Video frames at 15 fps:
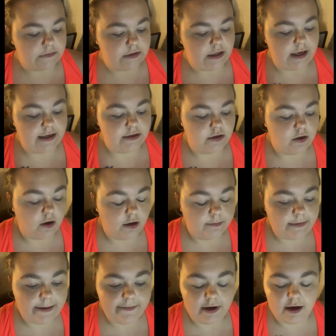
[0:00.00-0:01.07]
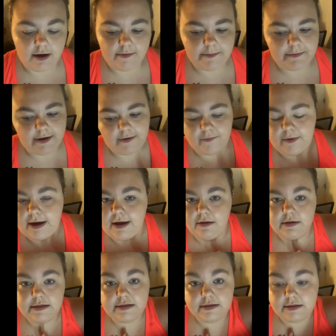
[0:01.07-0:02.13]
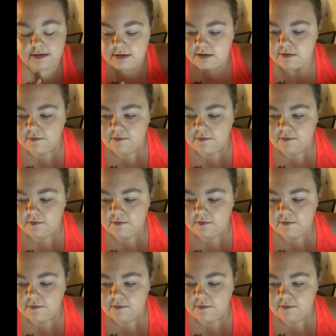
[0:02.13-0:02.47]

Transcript: I called my mom. I'm like, wow, this